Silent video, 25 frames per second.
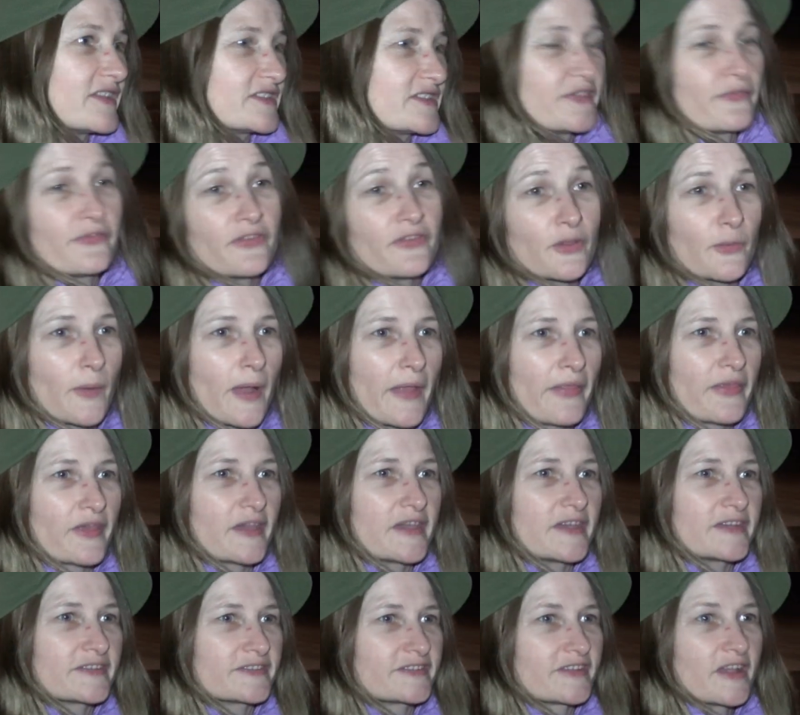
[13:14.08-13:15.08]
there's a few
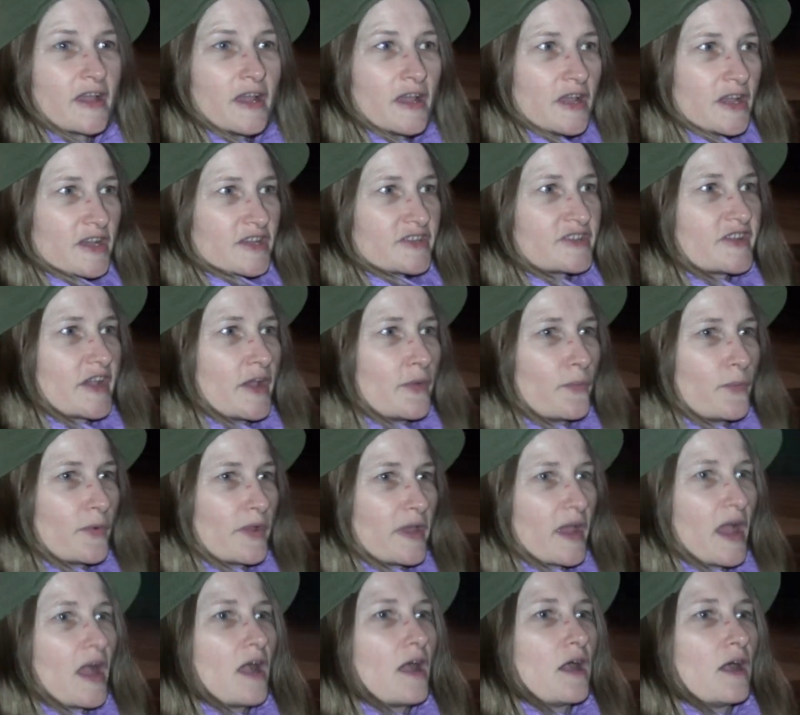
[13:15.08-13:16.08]
others. So
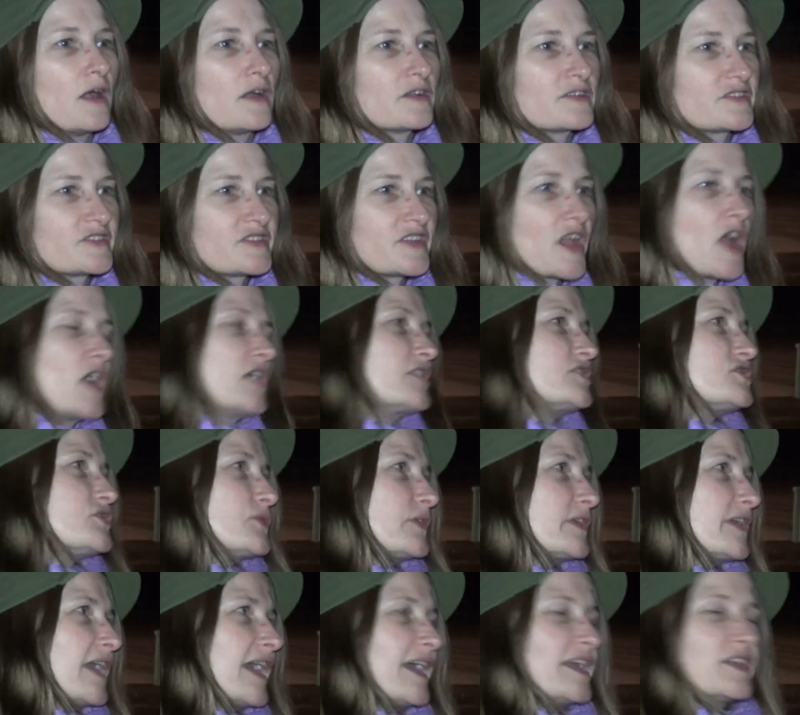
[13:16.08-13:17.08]
we are starting to
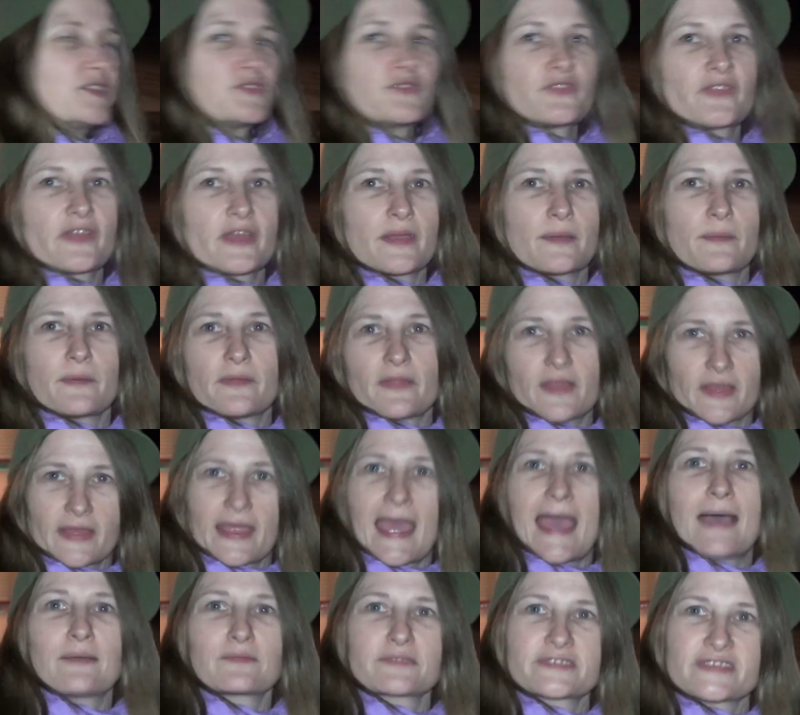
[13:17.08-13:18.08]
engage with the
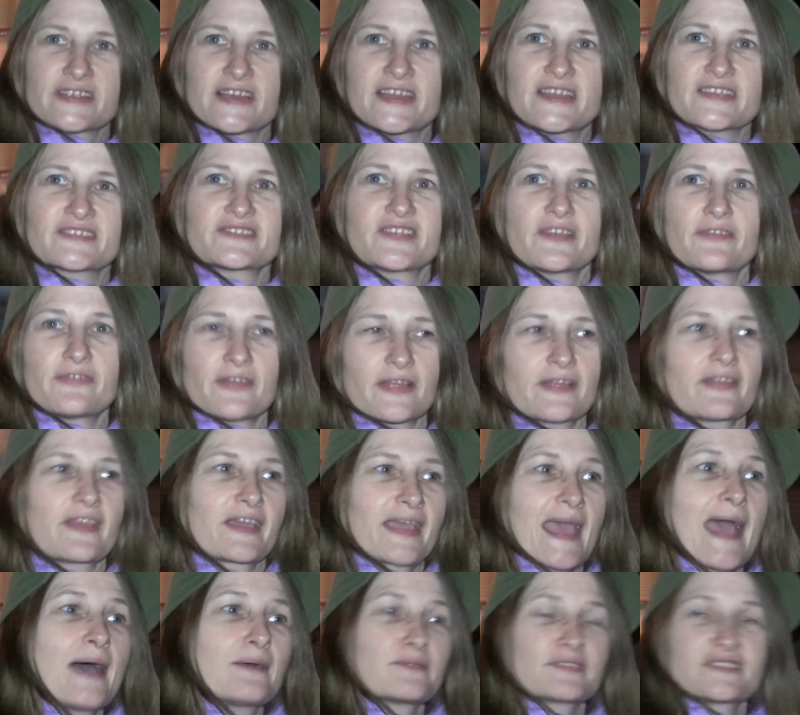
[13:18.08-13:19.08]
councillors. I think
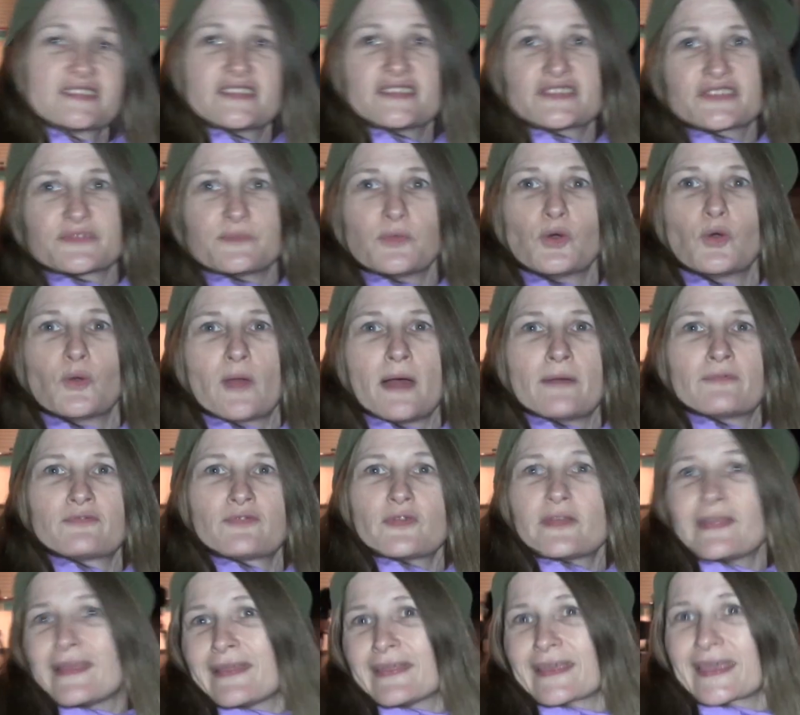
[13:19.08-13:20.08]
the councillors are more up for
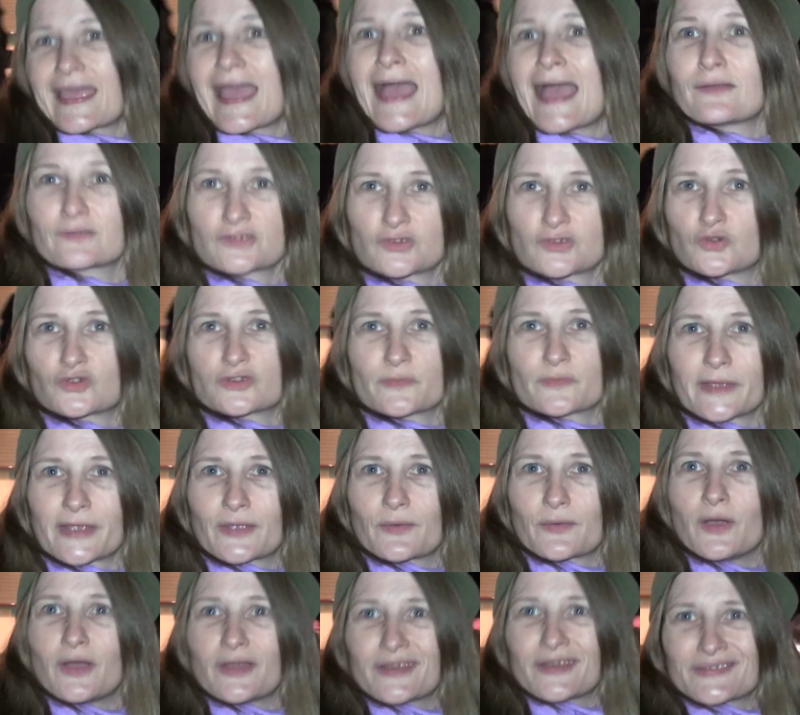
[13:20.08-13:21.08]
it than the council, to be
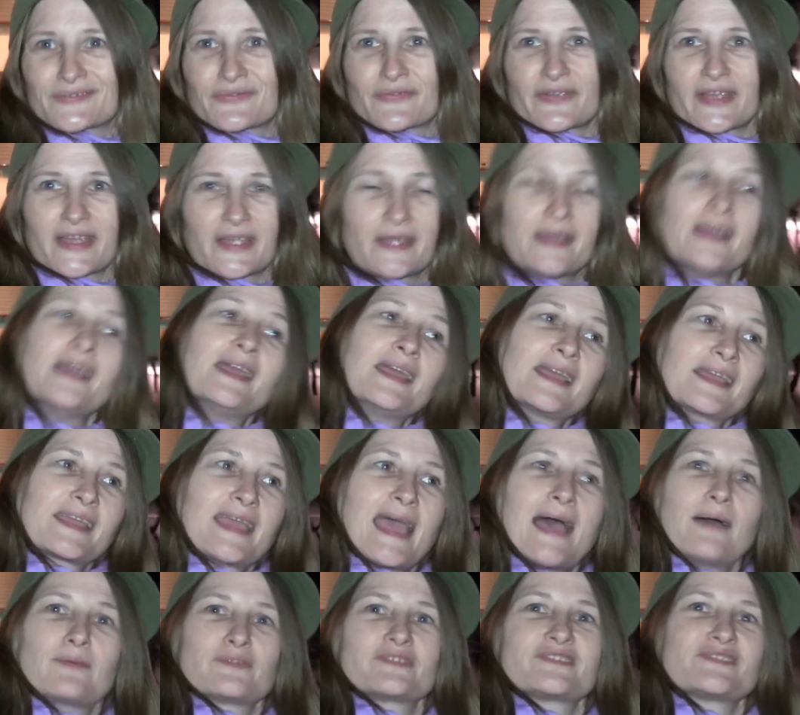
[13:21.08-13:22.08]
quite honest with you.
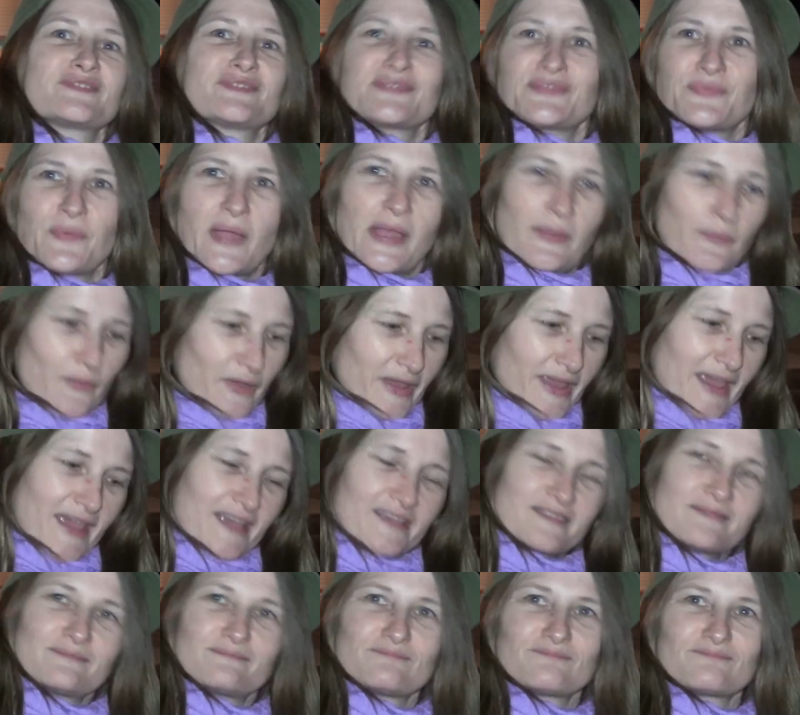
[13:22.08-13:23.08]
Council is where we
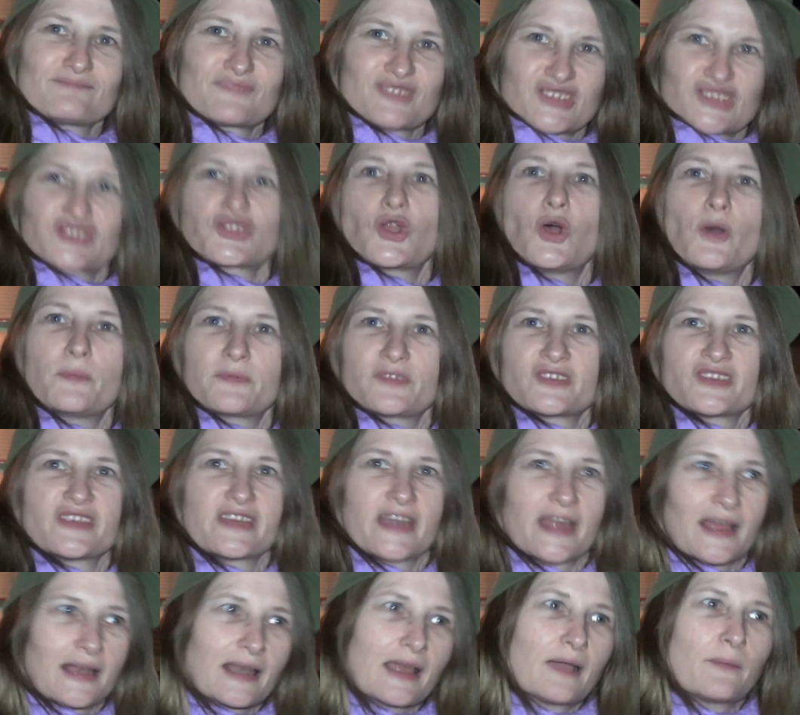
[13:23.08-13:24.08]
get stopped, you
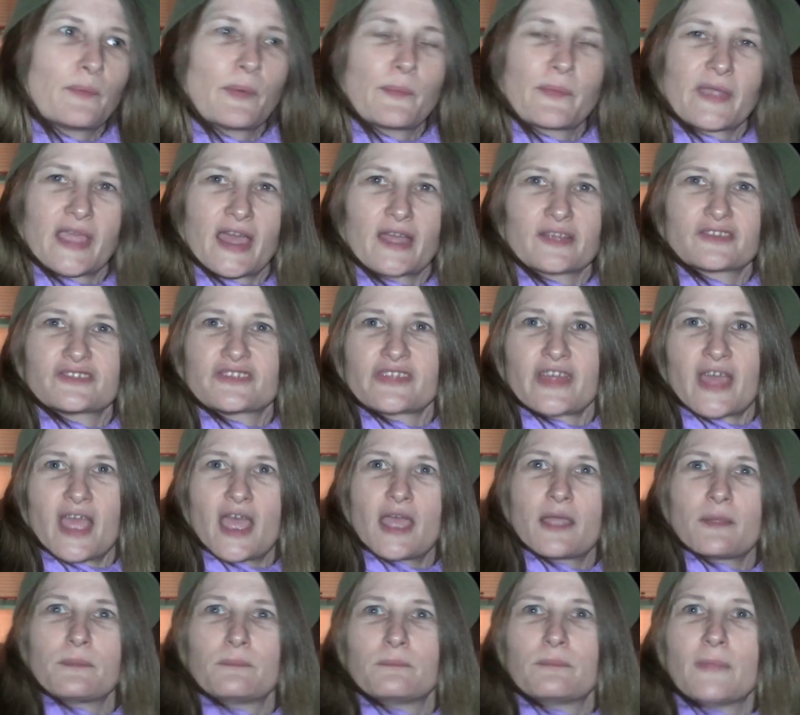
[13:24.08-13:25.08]
know, like when we go to the
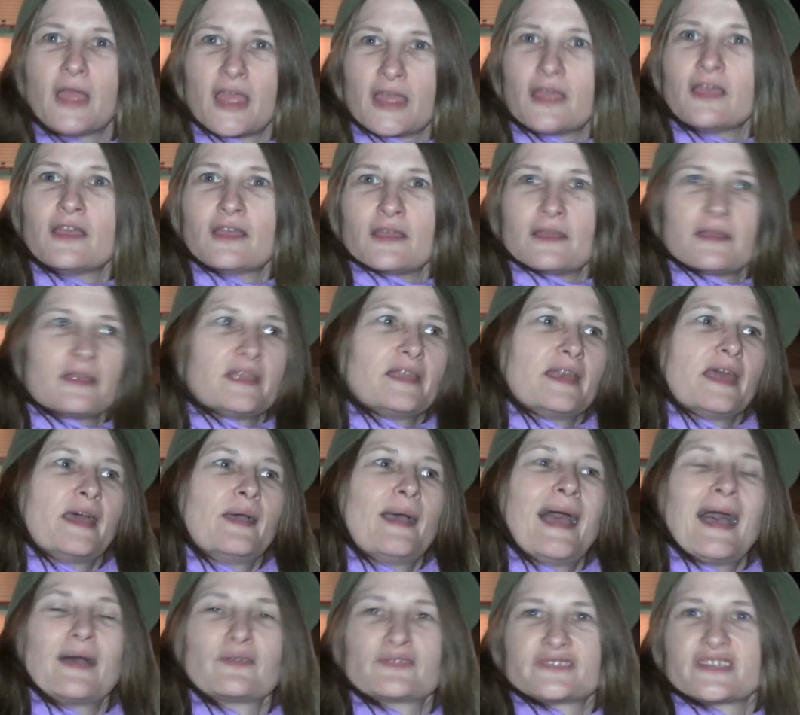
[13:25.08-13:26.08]
home,
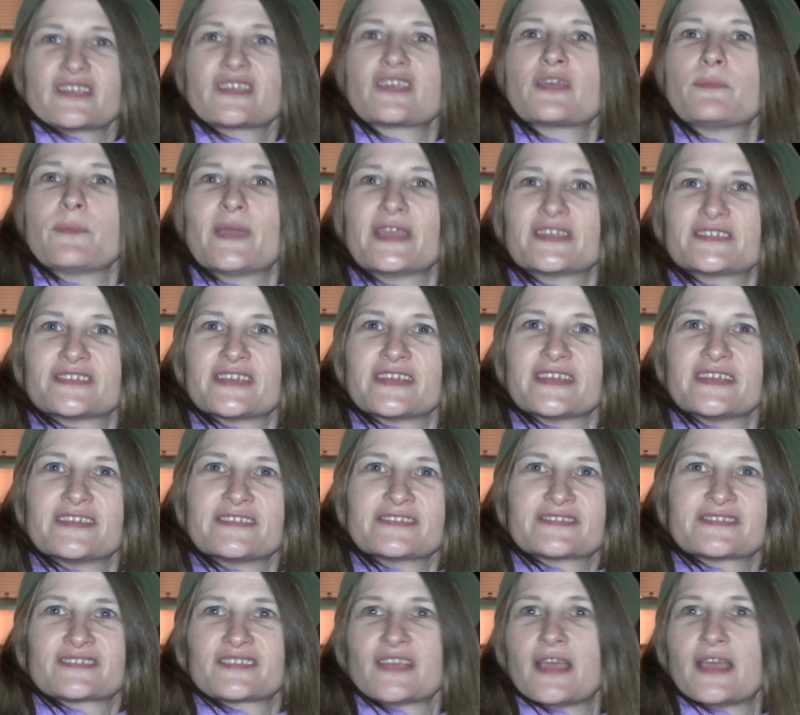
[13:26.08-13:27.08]
housing
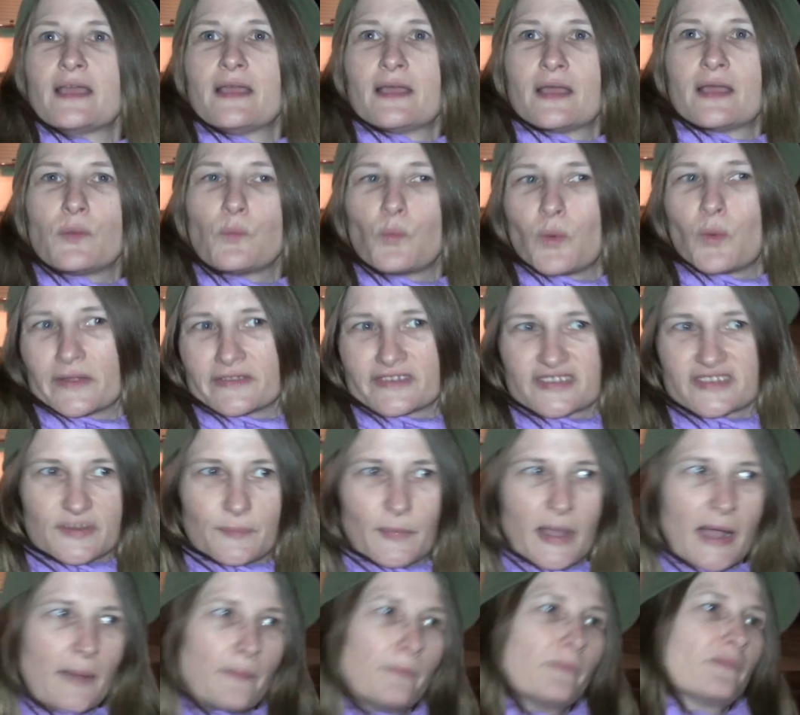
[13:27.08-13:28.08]
committees once a
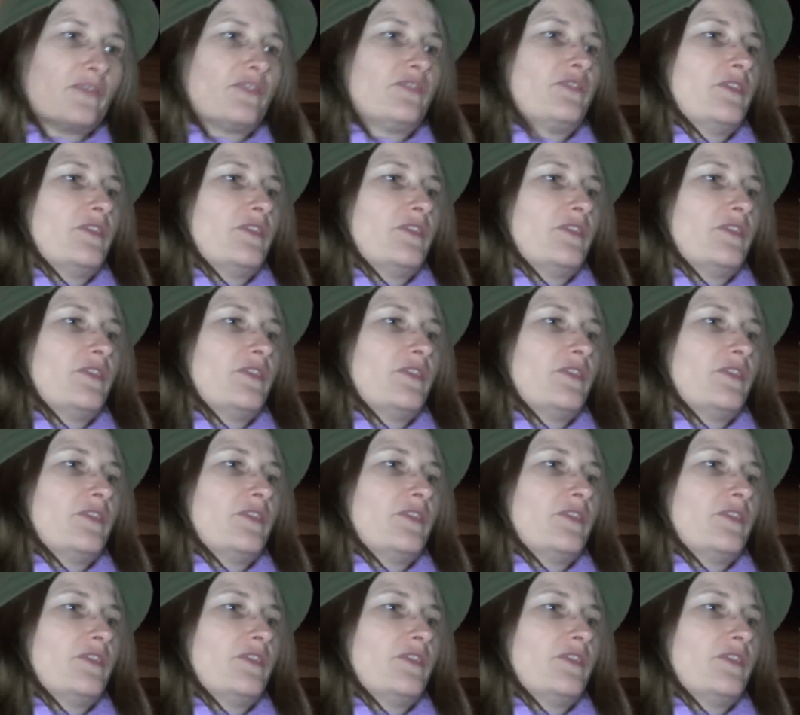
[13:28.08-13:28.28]
month.